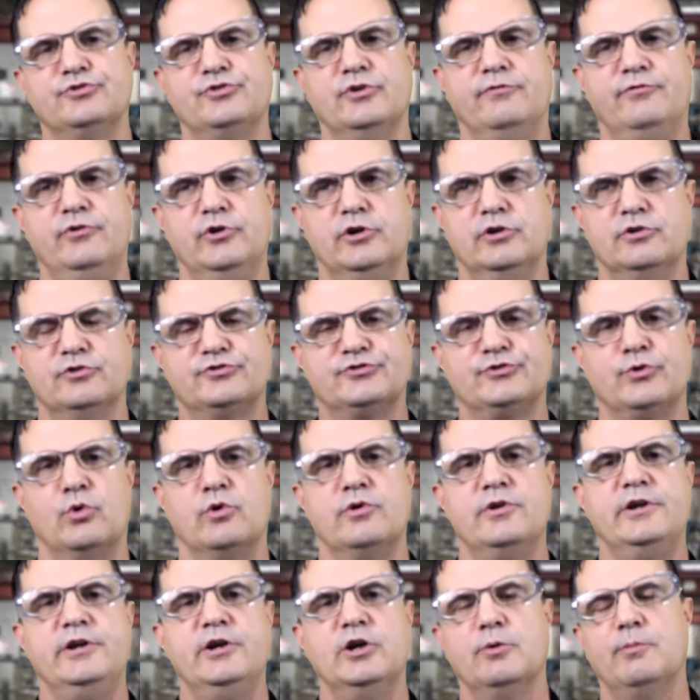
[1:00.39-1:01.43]
so if you're going to
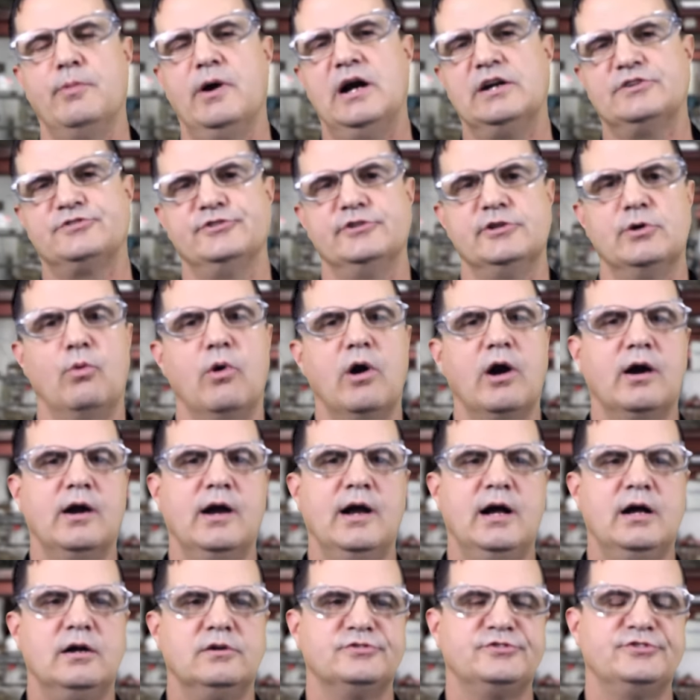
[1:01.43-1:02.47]
store the gearbox in a
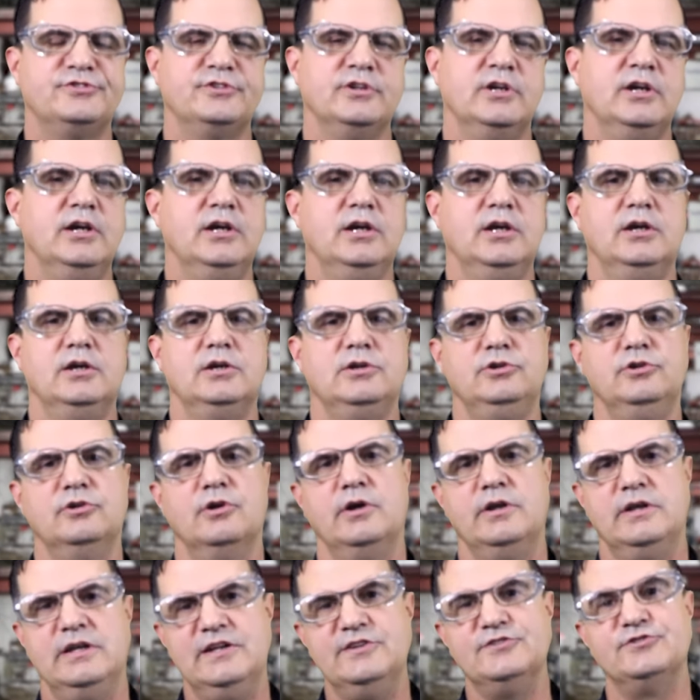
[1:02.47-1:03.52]
warehouse,
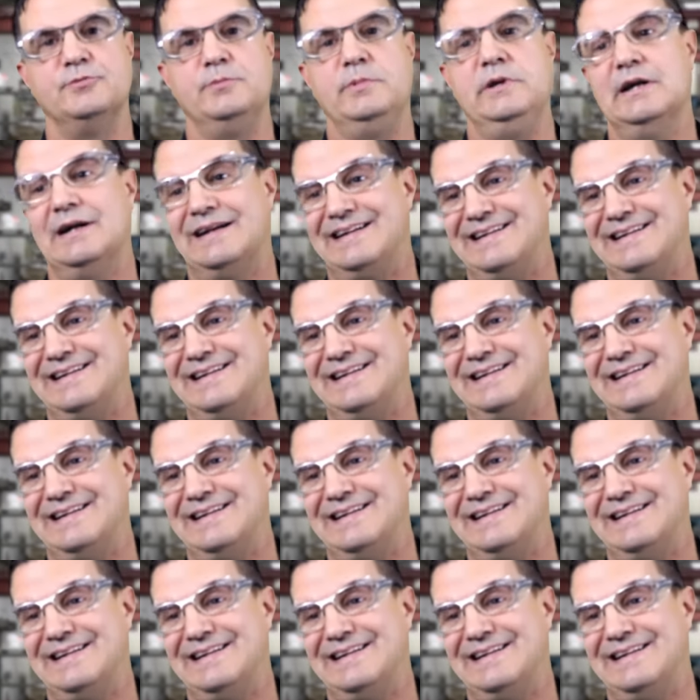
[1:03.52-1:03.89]
it needs to be a